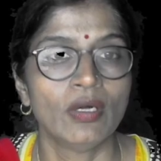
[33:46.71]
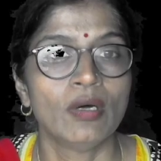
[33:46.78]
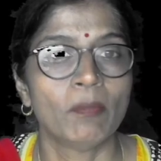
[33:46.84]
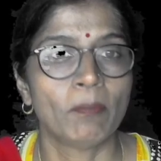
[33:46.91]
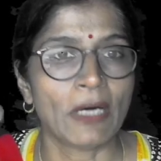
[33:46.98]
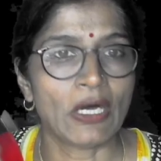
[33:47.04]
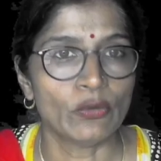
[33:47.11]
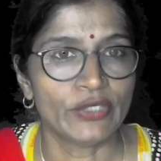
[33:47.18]

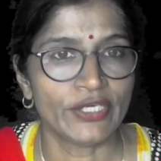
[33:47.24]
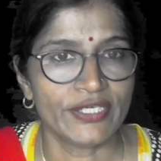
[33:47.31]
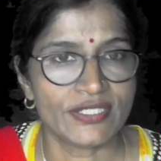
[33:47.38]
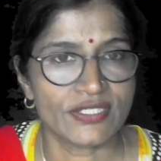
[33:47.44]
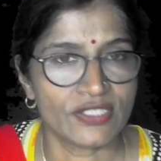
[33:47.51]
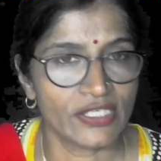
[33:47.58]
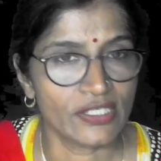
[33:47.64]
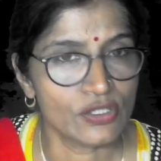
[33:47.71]
powdery
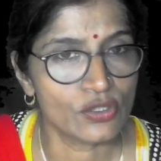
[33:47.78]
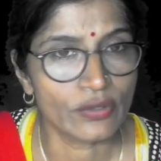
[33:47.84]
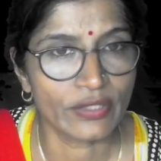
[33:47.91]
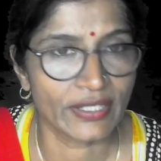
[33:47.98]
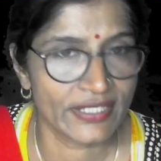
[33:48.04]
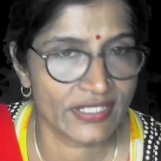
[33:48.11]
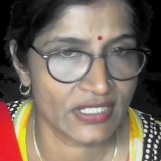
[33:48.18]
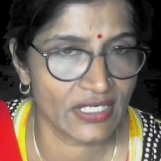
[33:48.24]
state to
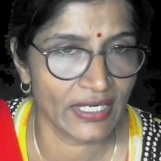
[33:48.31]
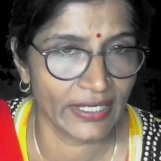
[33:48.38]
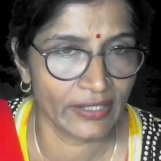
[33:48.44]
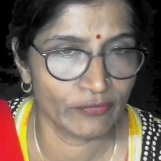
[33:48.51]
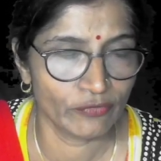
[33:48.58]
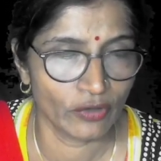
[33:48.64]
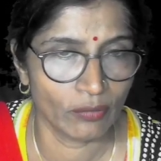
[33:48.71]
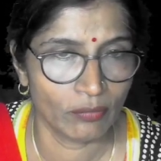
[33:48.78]
crystalline
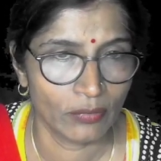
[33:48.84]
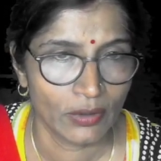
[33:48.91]
form.